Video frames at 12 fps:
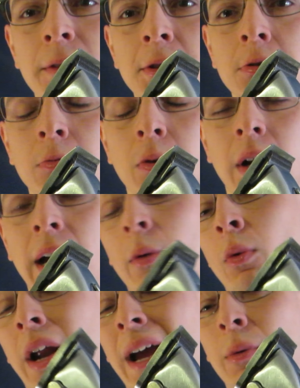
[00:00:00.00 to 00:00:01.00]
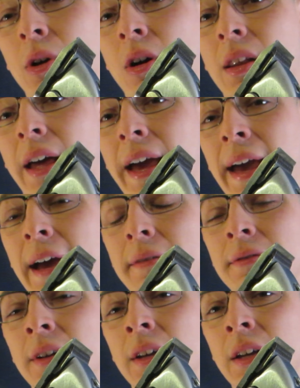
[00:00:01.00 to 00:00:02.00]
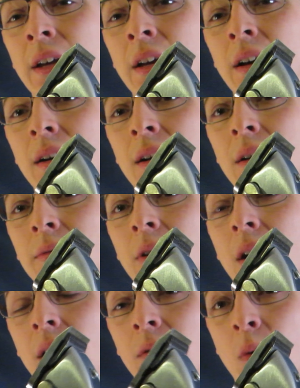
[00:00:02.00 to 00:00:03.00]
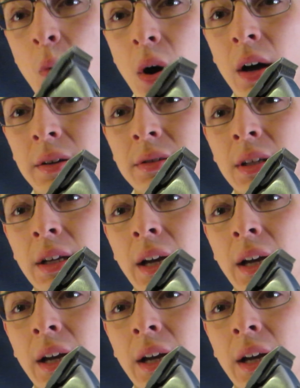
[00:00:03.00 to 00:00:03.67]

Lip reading: This is what I would call a half of a 1.